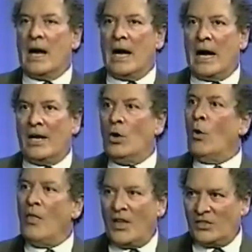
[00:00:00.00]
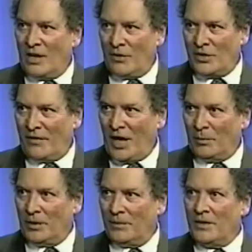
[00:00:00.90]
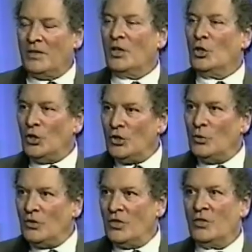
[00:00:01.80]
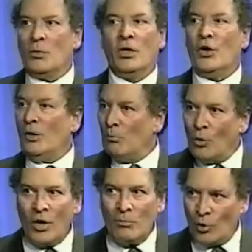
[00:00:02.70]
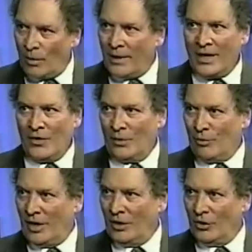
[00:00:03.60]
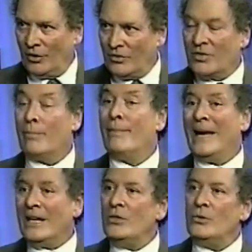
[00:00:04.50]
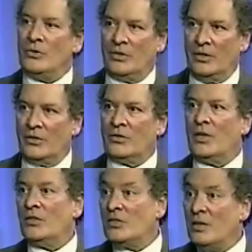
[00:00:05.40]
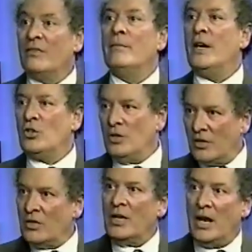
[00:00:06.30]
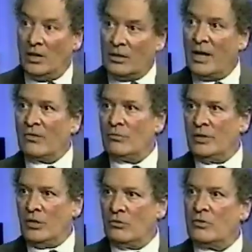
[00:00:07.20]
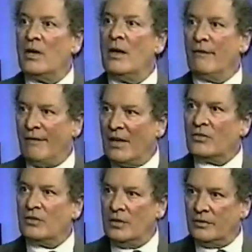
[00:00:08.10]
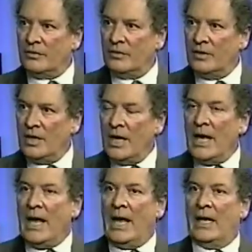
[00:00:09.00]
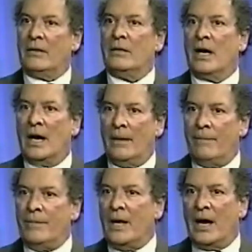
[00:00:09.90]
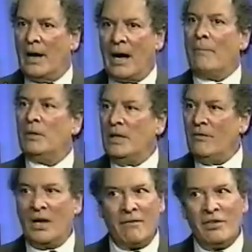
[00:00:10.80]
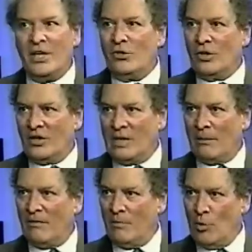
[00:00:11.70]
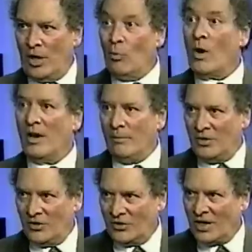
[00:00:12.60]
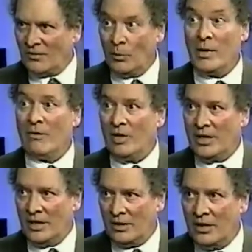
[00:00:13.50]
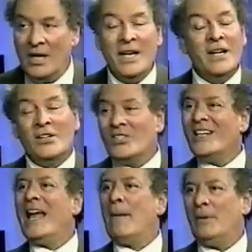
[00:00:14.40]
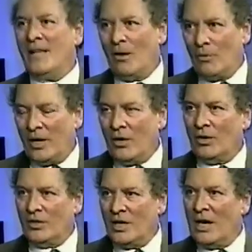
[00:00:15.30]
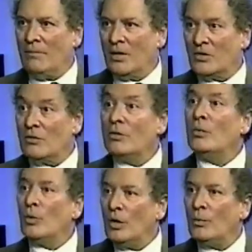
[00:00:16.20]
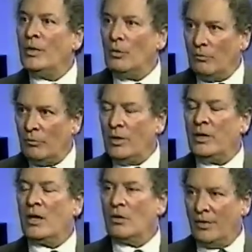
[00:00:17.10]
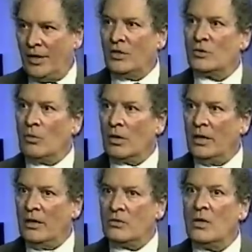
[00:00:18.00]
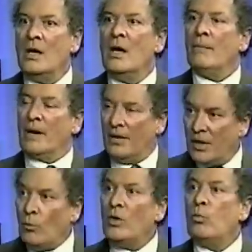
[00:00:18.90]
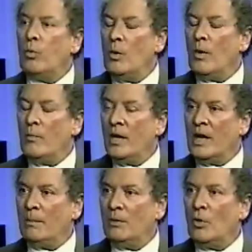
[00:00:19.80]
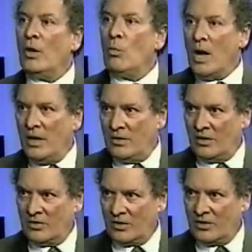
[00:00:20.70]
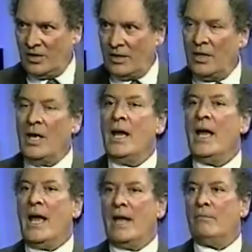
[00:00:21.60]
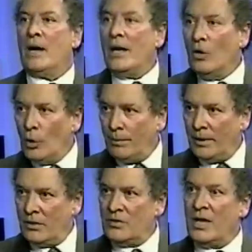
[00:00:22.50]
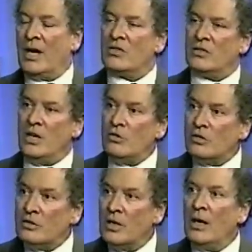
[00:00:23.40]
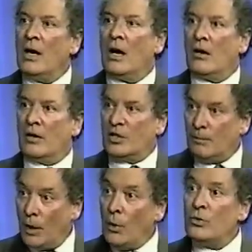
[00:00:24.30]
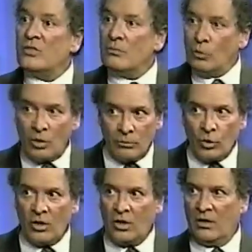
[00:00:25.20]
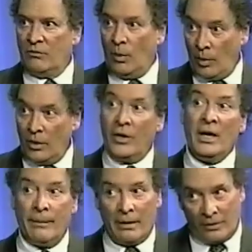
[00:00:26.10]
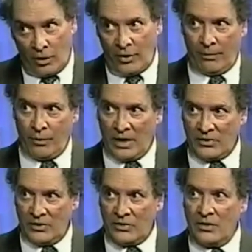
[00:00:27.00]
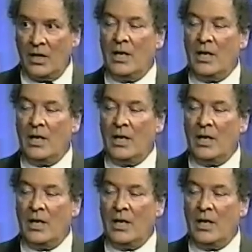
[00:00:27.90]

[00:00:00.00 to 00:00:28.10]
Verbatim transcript: I know all that stuff is available. The good news is we're learning more and more about how the brain learns. The bad news is that this information isn't getting to classroom teachers fast enough. And I believe that every teacher gets up every morning wanting to be successful with every kid. Of course, yes. Doesn't happen that way all the time, because mm. in the real world we don't, we're not all things to all kids. But I think we, we, want, we get up in the morning wanting to succeed. And my hope is that as teachers are exposed to more and more of what we're learning about the learning process,